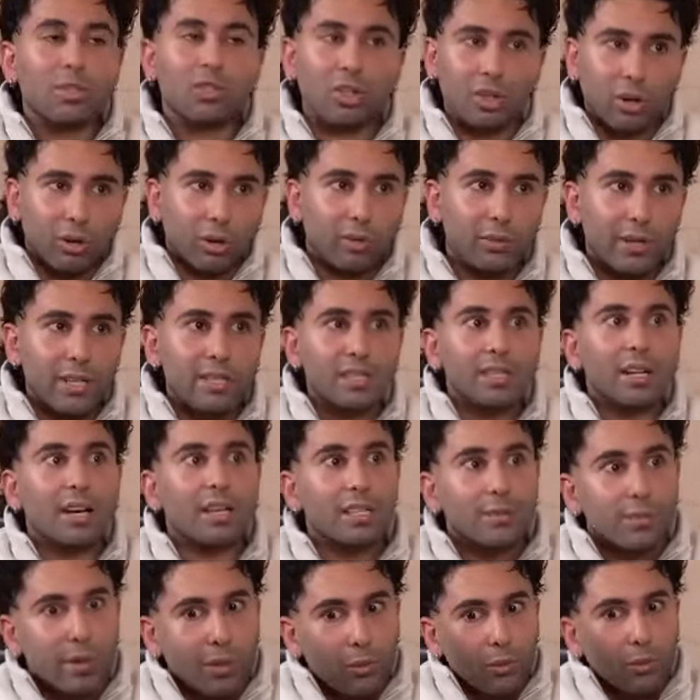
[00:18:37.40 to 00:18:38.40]
I mean, she always
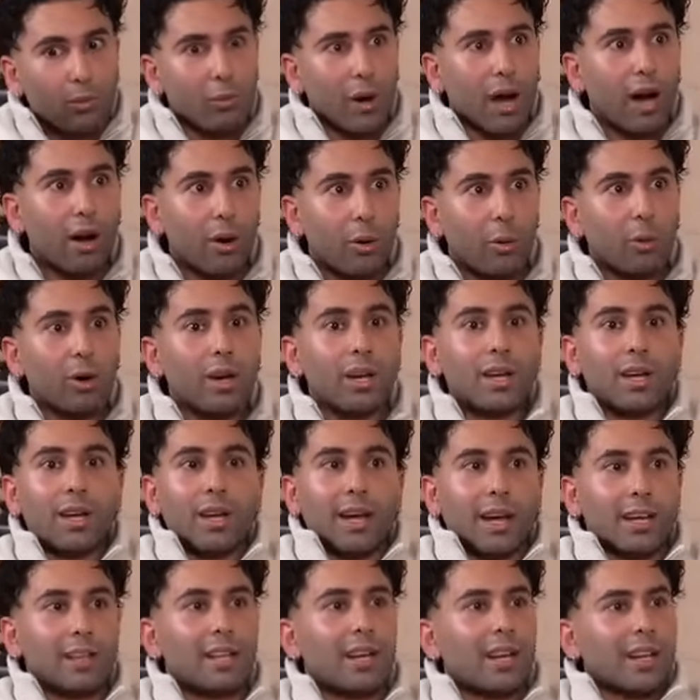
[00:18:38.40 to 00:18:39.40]
does, but wow.
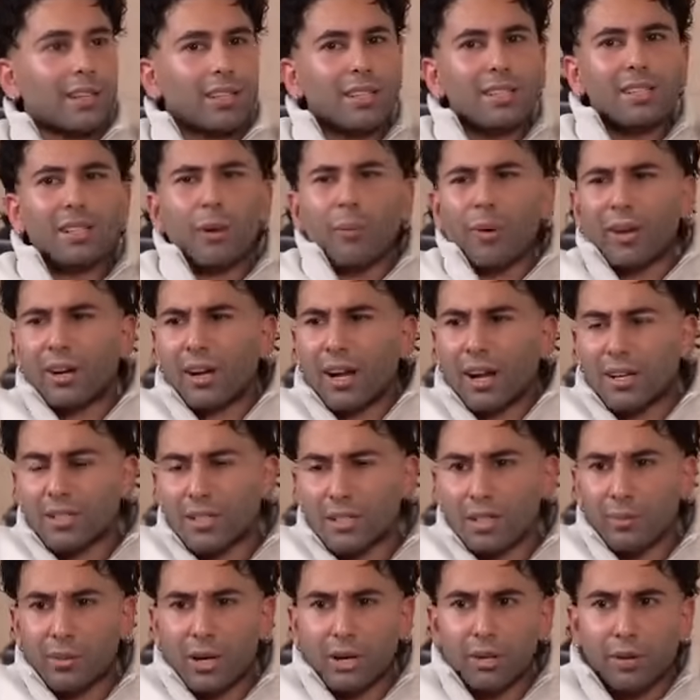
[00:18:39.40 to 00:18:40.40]
And then I think someone had
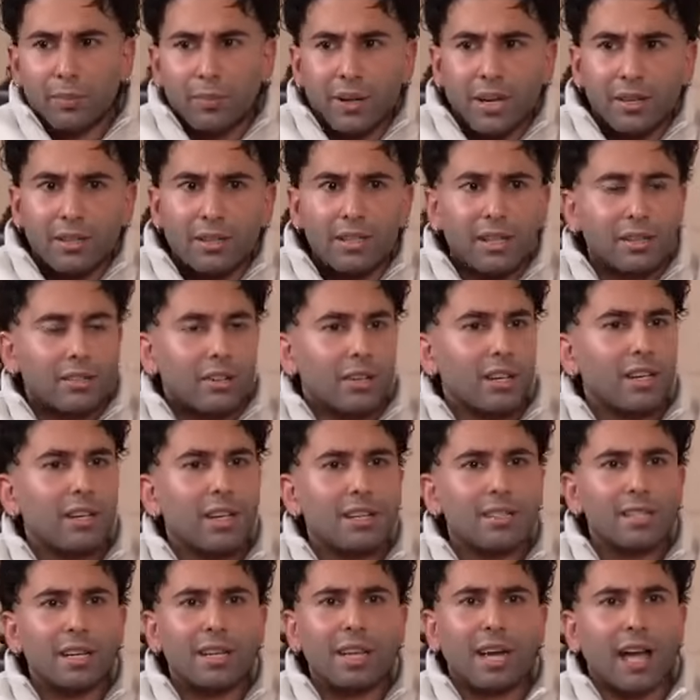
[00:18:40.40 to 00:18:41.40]
asked her about her pregnancy, and
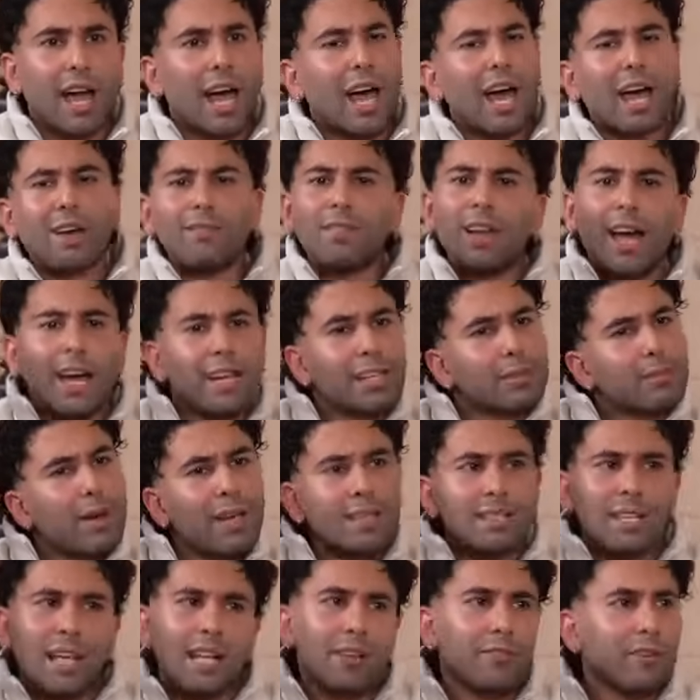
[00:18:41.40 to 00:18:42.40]
Kareena said, like, I've liked
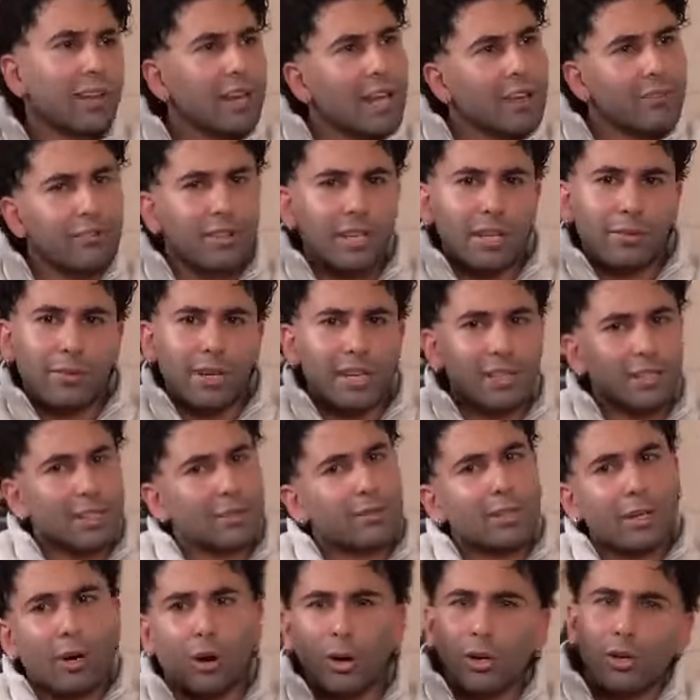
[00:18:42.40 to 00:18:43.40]
myself at every weight.
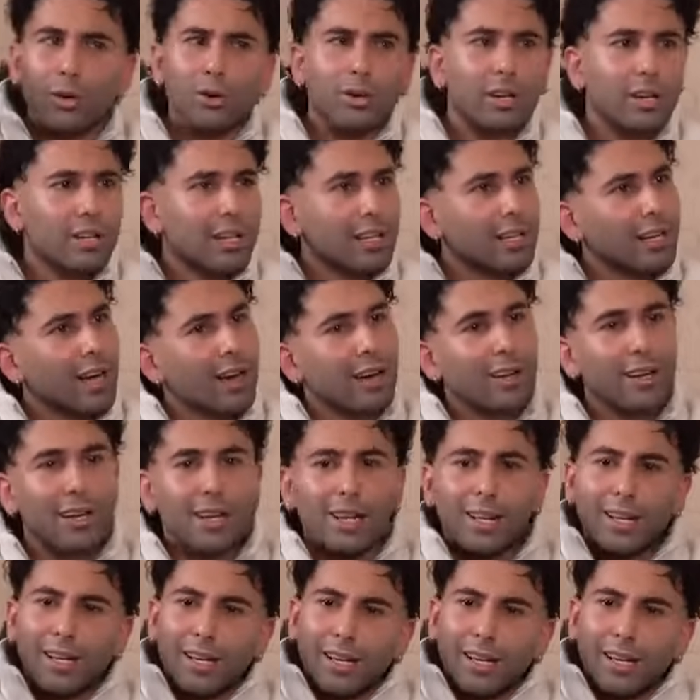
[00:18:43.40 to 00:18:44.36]
And we all know Kareena